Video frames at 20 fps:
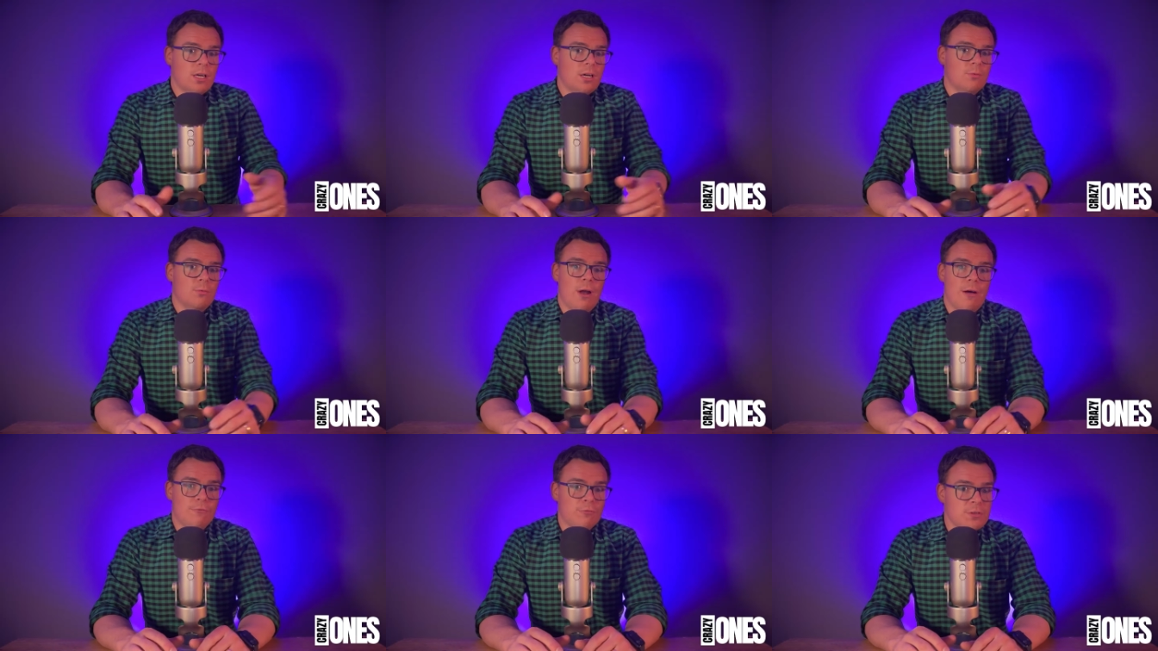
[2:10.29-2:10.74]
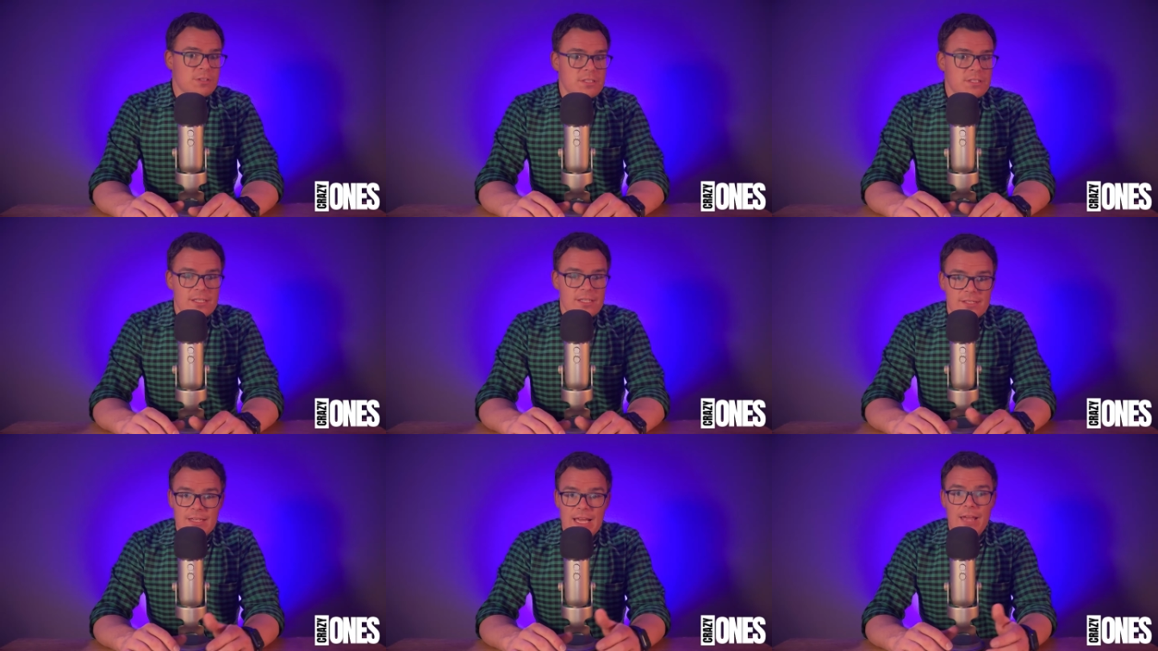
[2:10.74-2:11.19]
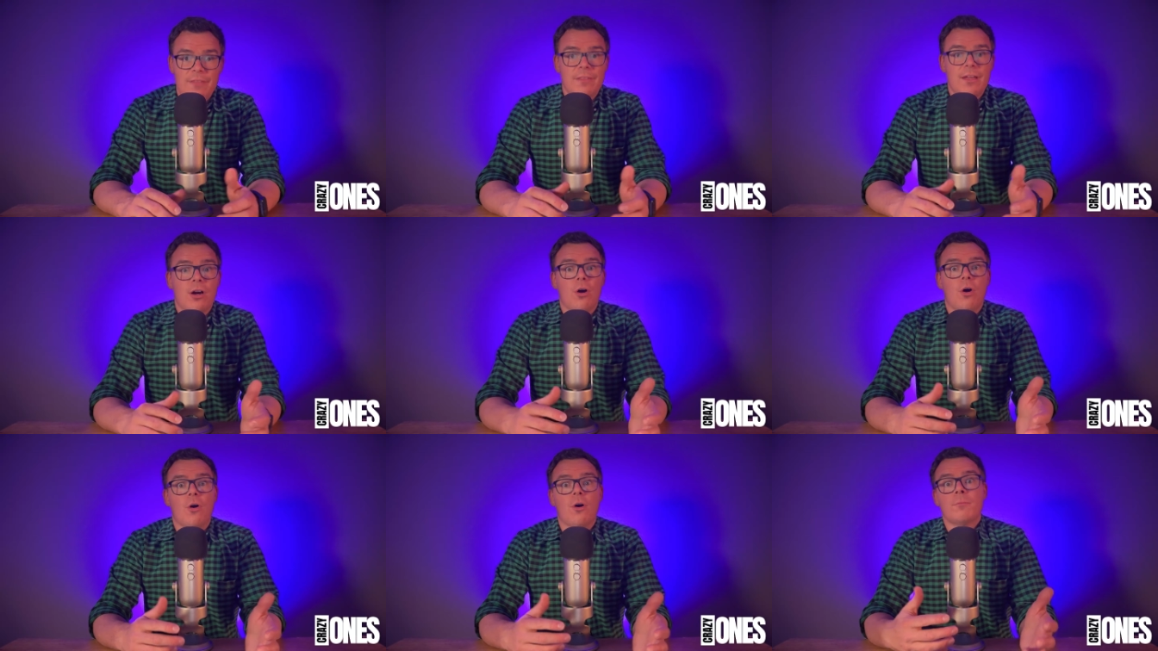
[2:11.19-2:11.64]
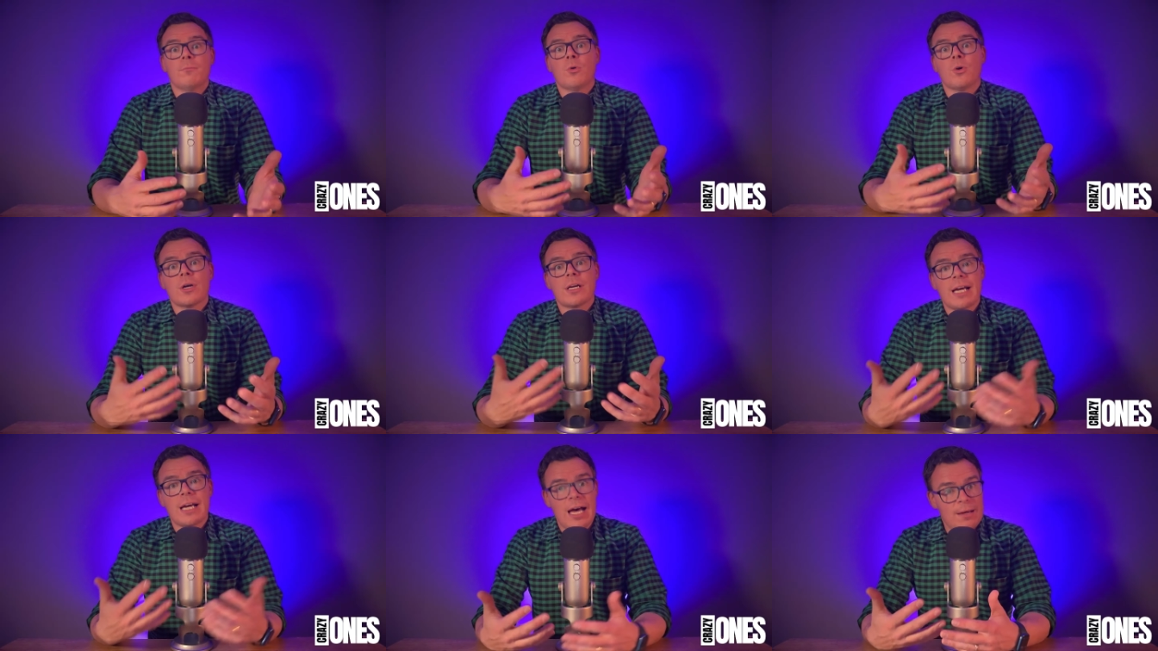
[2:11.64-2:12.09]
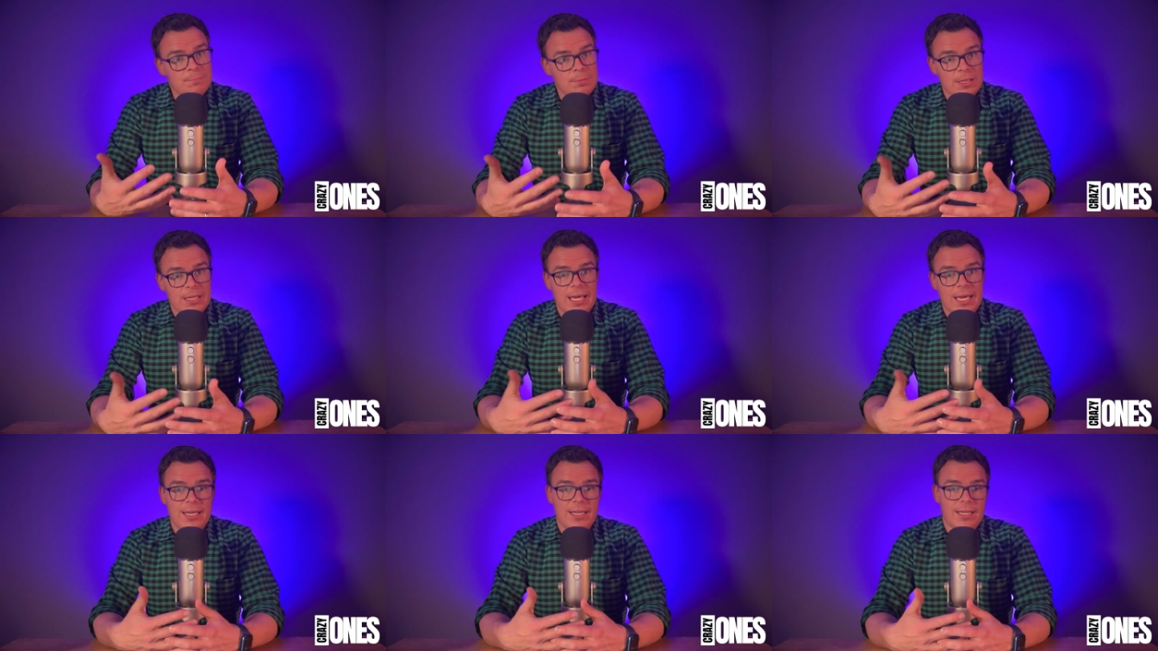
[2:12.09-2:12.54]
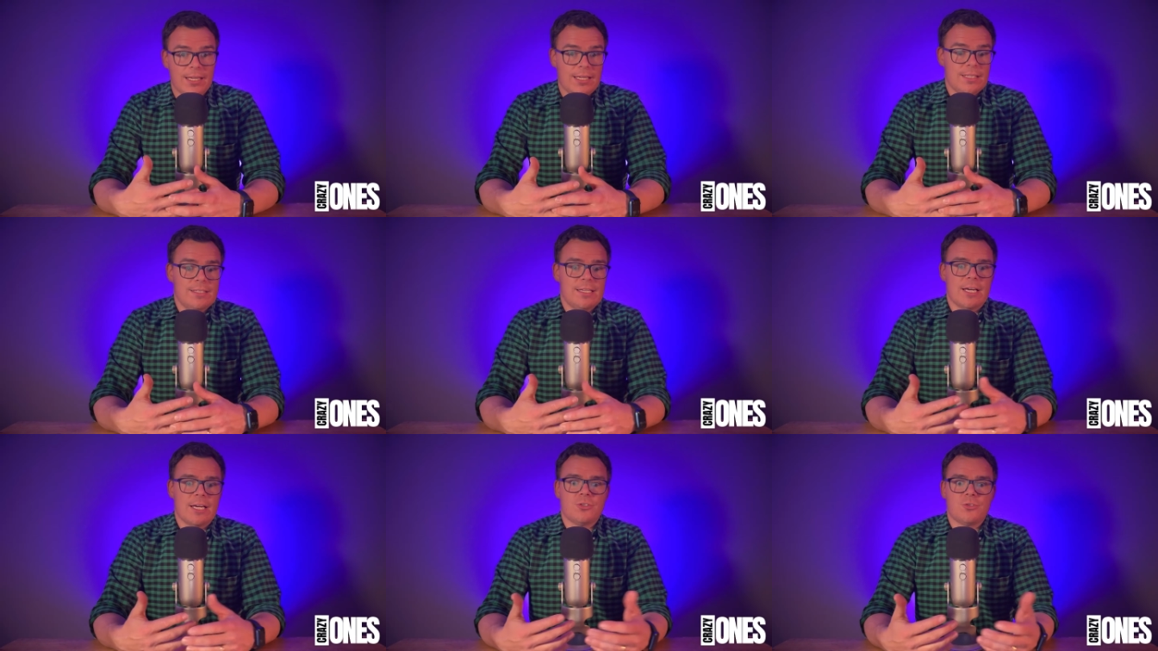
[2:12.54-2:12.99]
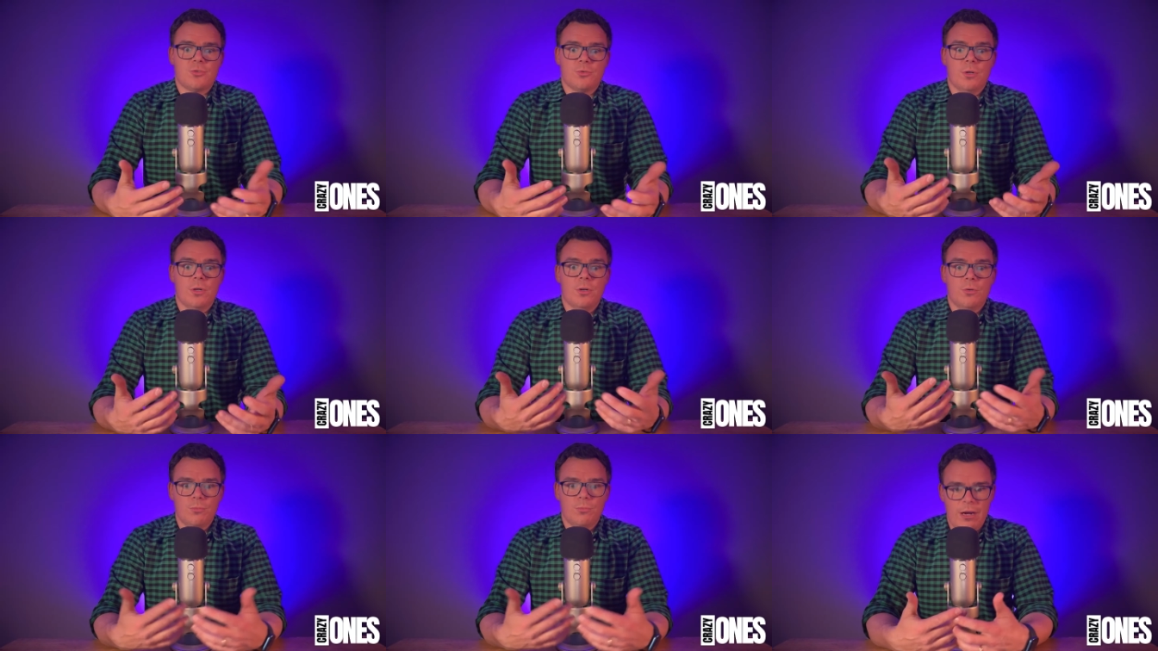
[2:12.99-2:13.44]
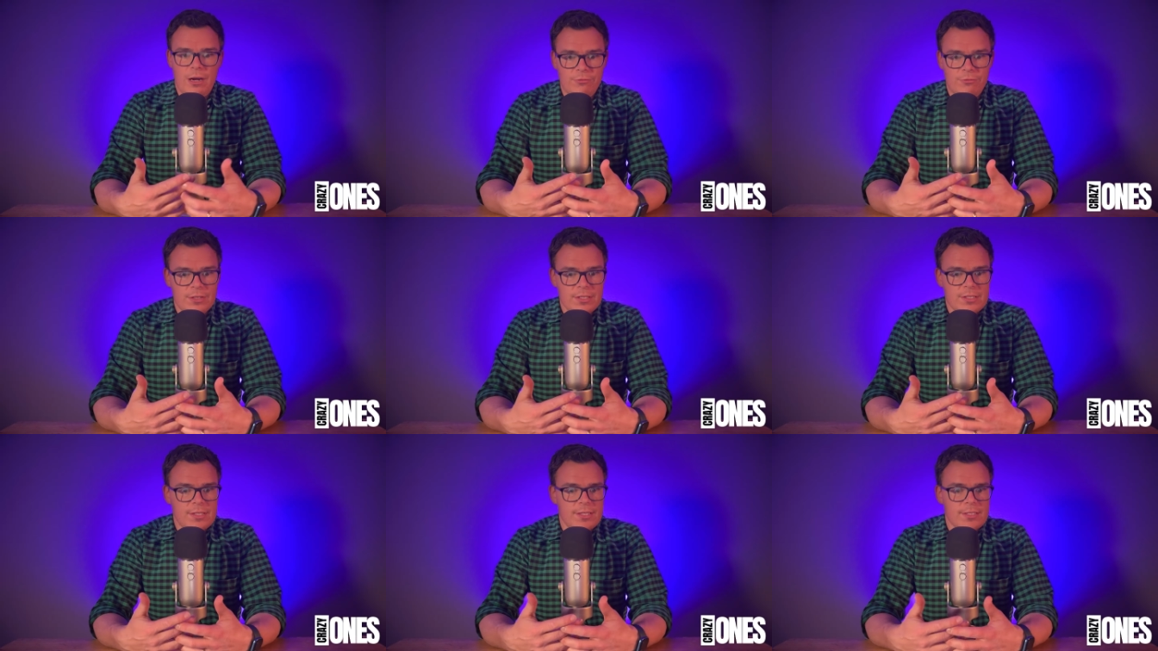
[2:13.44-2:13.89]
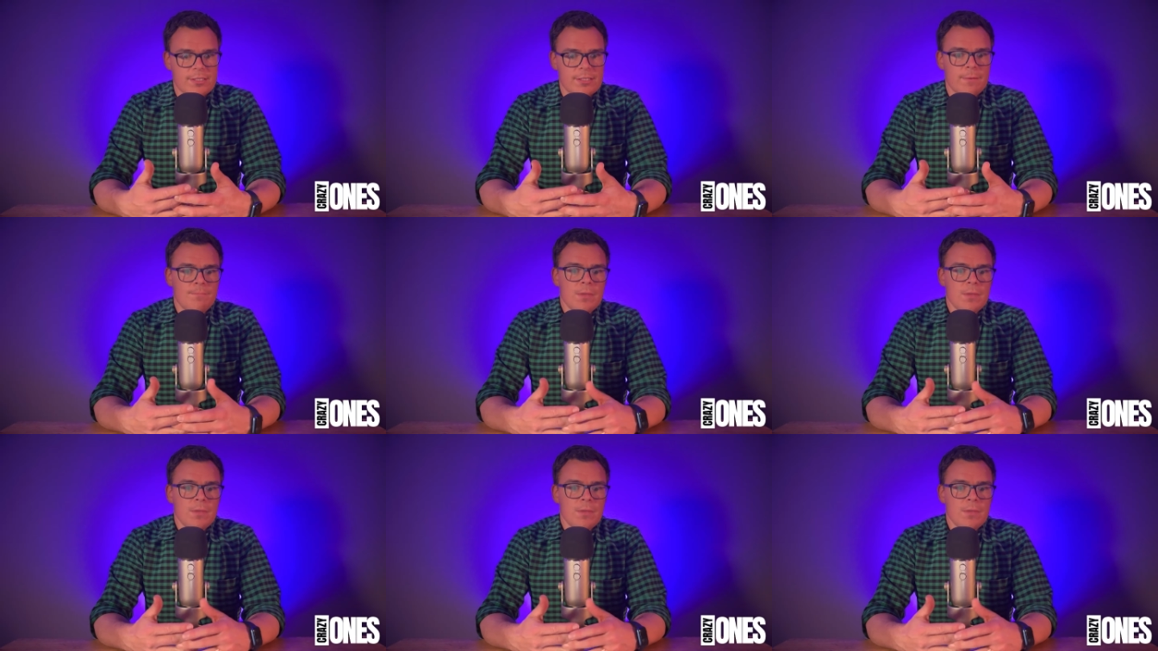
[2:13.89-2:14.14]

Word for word: references and there are more complicated contextual references.